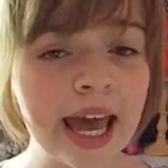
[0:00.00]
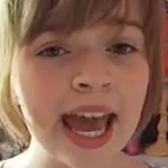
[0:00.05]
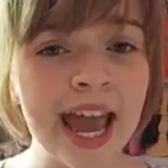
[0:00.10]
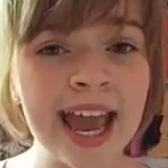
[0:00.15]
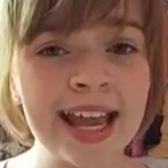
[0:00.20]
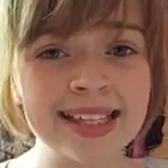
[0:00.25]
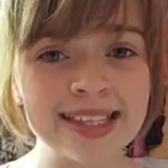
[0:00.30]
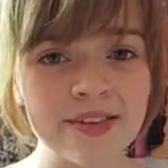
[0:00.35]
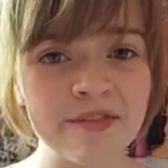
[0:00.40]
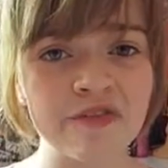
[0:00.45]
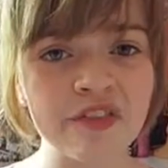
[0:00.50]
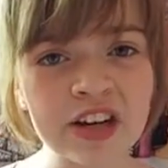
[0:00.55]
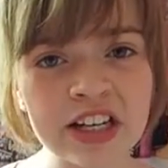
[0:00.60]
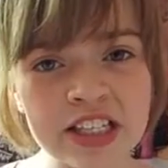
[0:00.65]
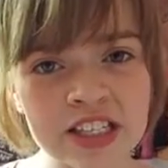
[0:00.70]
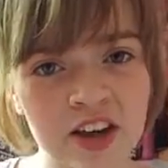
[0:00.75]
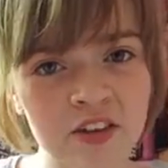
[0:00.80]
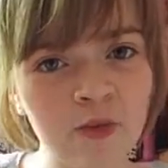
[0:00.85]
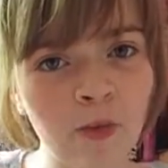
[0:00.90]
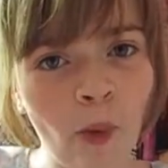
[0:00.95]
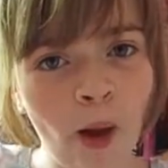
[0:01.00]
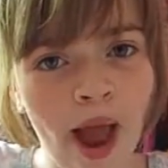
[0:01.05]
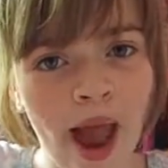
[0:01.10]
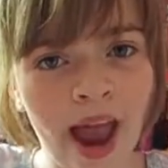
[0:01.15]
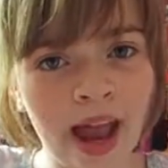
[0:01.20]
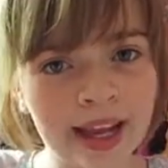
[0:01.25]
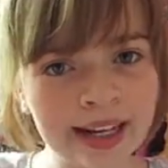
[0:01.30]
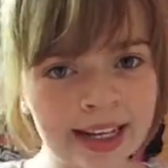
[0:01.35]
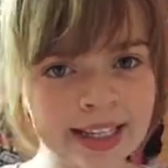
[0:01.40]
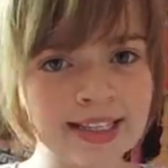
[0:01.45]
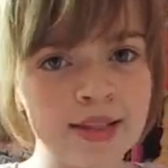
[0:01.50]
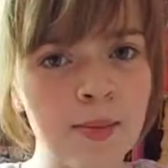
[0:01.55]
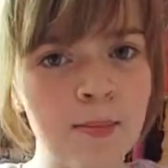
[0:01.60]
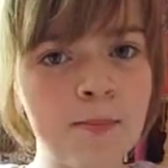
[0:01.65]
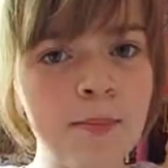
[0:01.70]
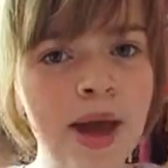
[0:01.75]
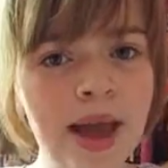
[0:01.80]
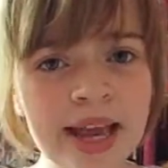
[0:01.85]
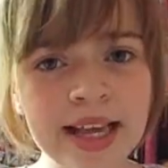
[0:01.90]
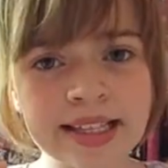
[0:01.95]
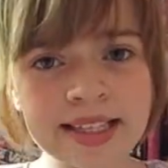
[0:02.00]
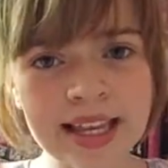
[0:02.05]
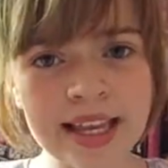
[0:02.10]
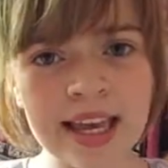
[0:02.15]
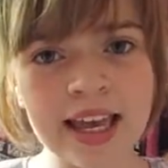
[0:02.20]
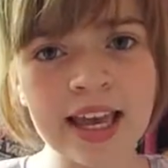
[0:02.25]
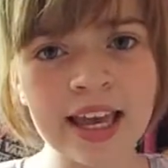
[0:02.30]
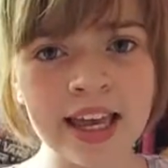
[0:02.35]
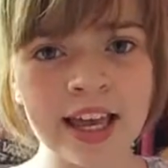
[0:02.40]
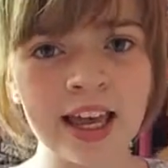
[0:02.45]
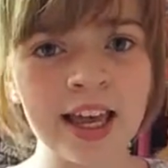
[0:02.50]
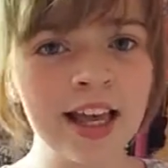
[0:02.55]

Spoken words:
It's a free software and it's amazing.